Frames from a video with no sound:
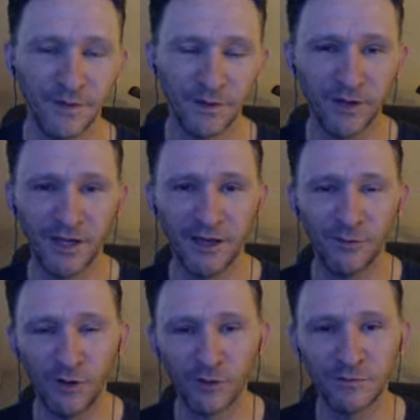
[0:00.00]
Okay,
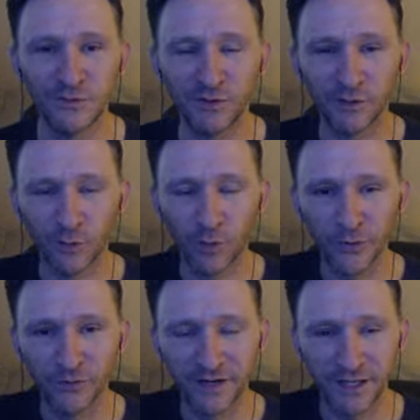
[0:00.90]
welcome to another
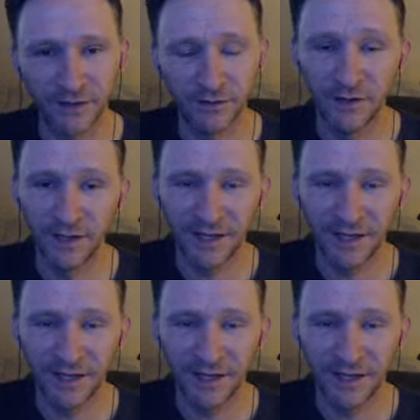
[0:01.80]
Orbiter video,